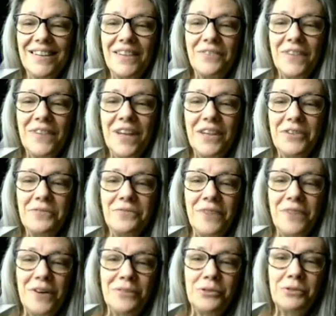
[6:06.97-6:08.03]
kind of
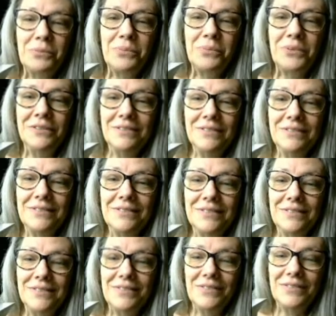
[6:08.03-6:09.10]
vulnerable
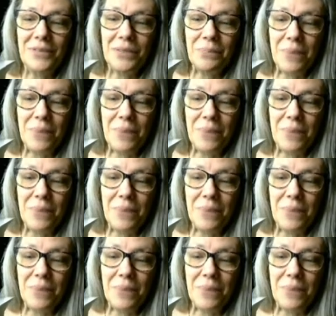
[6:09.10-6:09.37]
with